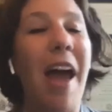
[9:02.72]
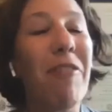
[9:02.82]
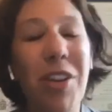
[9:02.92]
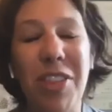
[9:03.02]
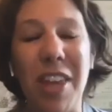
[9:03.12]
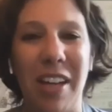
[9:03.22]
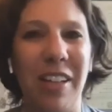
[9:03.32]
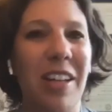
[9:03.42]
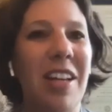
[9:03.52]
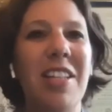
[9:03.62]

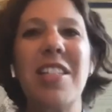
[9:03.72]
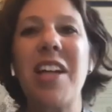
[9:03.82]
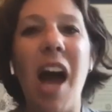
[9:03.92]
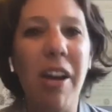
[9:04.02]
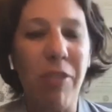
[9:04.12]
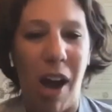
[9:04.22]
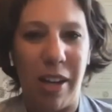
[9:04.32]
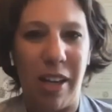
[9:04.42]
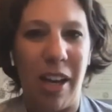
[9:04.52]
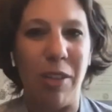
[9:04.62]
everything
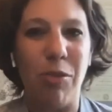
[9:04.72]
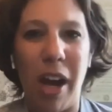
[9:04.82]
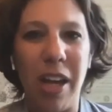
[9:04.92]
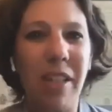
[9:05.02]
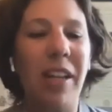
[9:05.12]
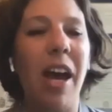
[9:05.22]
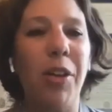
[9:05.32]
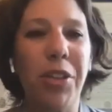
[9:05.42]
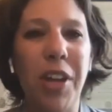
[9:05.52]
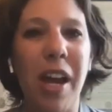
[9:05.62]
skyrocketing, right?
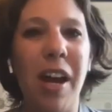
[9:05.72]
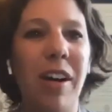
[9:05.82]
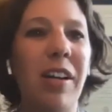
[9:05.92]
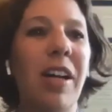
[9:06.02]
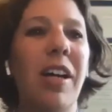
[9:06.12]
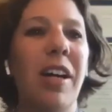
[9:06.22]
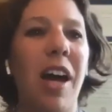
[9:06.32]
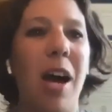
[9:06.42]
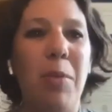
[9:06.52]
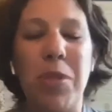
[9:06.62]
Healthcare,
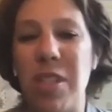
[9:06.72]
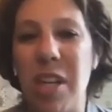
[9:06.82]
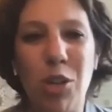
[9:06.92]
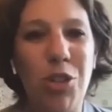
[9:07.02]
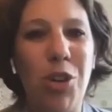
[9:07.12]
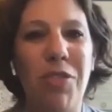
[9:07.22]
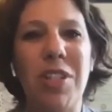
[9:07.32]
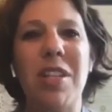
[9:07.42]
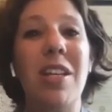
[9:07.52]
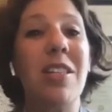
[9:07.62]
um, senior
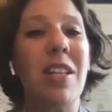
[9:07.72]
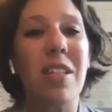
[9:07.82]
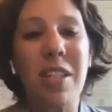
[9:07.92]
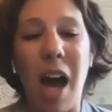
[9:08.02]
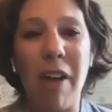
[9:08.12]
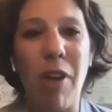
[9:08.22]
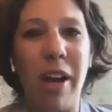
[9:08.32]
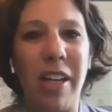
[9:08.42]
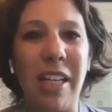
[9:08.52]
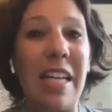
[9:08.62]
services,
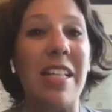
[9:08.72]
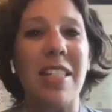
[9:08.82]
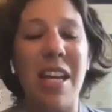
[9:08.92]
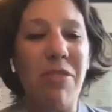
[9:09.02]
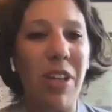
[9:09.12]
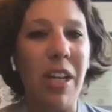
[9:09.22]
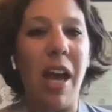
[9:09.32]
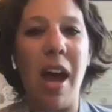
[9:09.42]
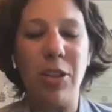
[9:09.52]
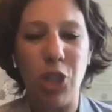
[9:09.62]
skyrocketing needs, even
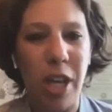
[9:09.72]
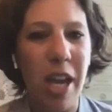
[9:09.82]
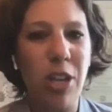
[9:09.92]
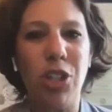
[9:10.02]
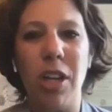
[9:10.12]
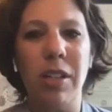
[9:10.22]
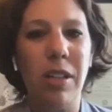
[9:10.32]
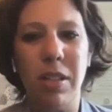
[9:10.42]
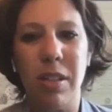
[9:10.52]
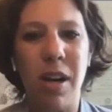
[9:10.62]
education.
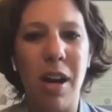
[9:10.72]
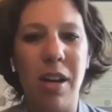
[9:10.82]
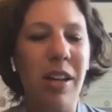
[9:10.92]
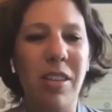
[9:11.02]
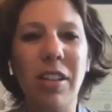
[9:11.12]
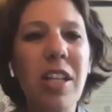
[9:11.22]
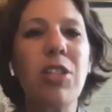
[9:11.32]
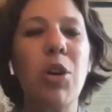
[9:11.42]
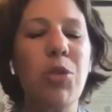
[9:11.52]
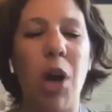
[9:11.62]
Uh, the list
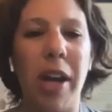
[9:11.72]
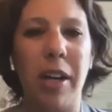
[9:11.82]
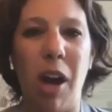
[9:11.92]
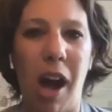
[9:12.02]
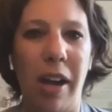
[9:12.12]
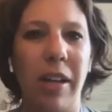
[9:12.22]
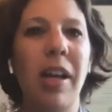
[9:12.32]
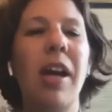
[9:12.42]
goes on and on.